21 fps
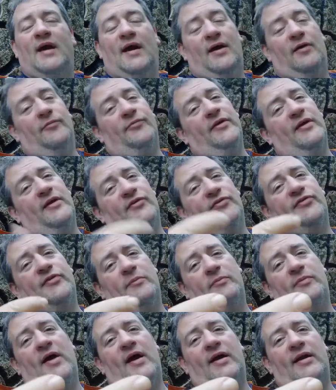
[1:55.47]
I don't think it's
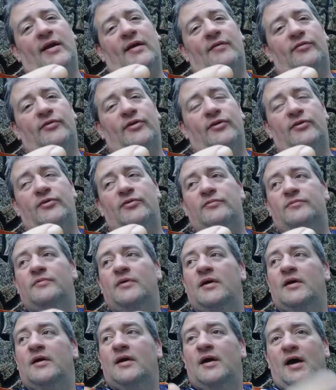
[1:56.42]
something I could ever do.
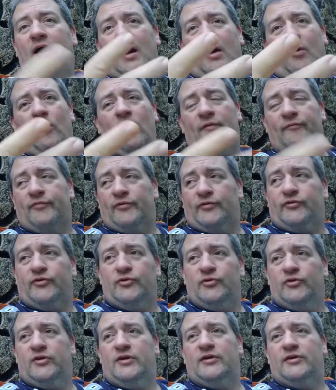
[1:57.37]
I went for
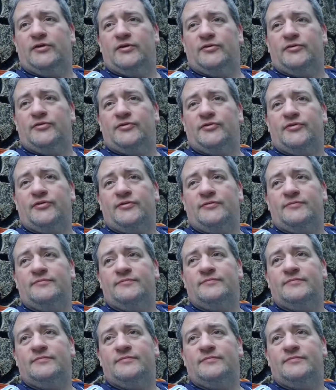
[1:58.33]
two years.